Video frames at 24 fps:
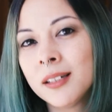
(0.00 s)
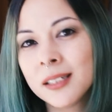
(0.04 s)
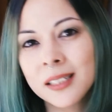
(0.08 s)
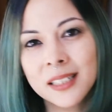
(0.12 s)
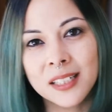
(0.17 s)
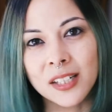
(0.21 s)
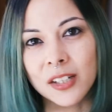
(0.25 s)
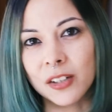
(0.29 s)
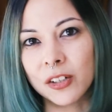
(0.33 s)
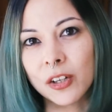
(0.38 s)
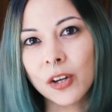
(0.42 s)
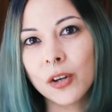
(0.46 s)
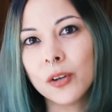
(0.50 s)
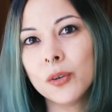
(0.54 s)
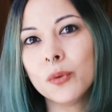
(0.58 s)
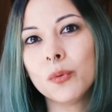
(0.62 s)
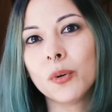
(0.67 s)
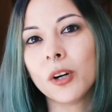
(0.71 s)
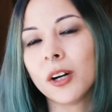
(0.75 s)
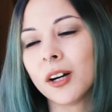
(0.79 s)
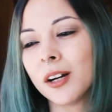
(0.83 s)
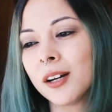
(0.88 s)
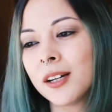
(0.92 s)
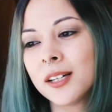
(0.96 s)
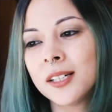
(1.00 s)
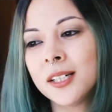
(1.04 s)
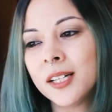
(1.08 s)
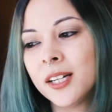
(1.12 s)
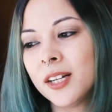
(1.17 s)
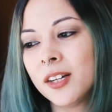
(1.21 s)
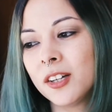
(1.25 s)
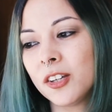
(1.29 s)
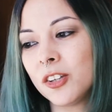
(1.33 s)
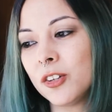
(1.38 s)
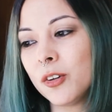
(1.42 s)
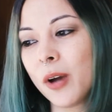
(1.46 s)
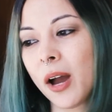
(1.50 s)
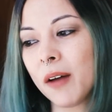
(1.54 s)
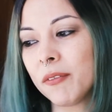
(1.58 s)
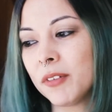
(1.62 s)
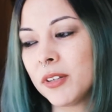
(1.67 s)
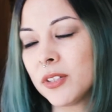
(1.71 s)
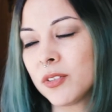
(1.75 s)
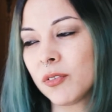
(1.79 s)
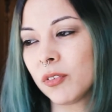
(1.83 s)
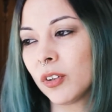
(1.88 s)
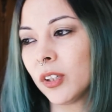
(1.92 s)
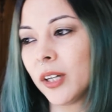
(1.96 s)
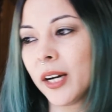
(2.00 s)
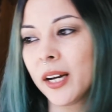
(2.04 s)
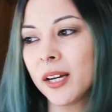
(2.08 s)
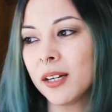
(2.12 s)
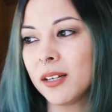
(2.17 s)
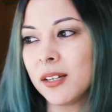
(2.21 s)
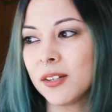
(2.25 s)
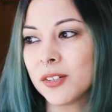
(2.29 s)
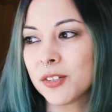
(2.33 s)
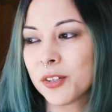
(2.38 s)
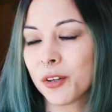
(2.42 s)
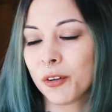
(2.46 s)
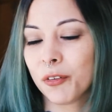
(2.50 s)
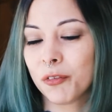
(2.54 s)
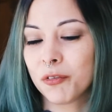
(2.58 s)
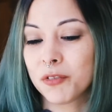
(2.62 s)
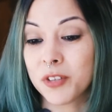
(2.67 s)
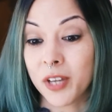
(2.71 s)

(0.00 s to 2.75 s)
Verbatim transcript: you know, where you have these varieties of